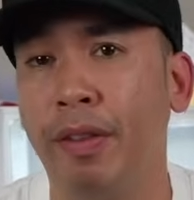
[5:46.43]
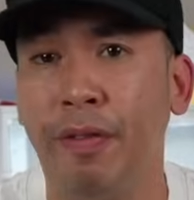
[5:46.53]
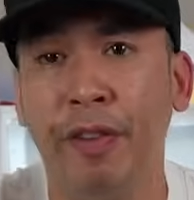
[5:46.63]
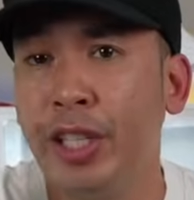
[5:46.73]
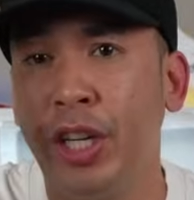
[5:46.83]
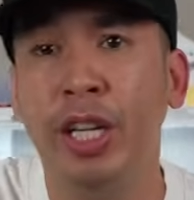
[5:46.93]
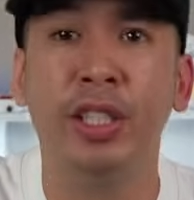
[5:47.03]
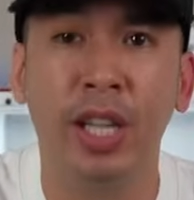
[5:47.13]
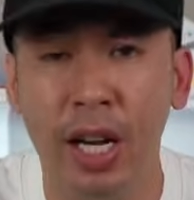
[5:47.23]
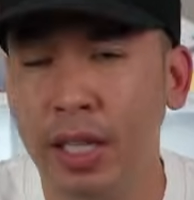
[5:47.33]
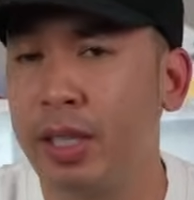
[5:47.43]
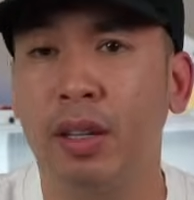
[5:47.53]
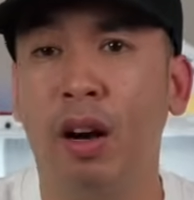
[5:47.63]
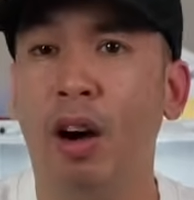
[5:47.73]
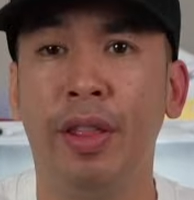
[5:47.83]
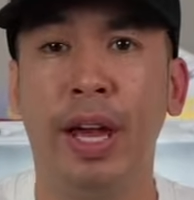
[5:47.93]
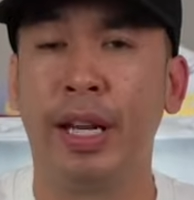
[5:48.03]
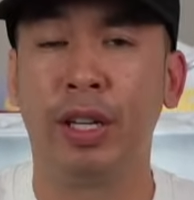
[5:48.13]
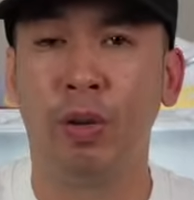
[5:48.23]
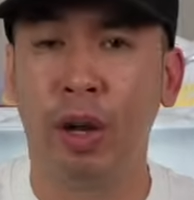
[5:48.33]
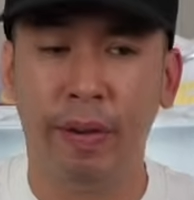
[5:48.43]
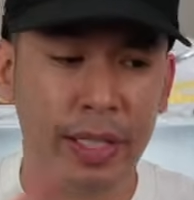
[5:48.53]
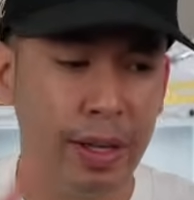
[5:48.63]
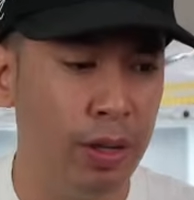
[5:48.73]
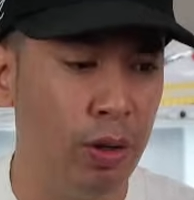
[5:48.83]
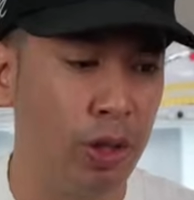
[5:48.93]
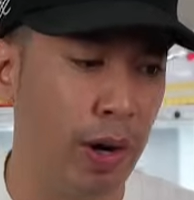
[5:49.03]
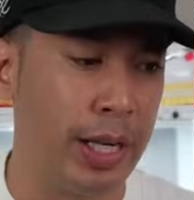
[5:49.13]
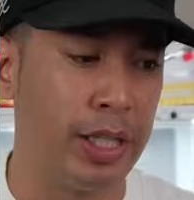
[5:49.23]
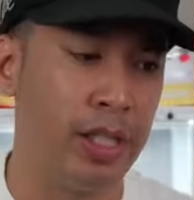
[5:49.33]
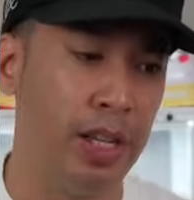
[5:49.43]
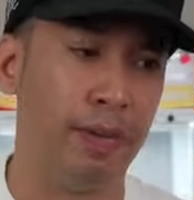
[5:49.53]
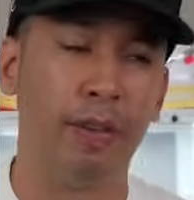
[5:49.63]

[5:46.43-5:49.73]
the fishing dunks, all that. You know what, every time they do a scratch and sniff.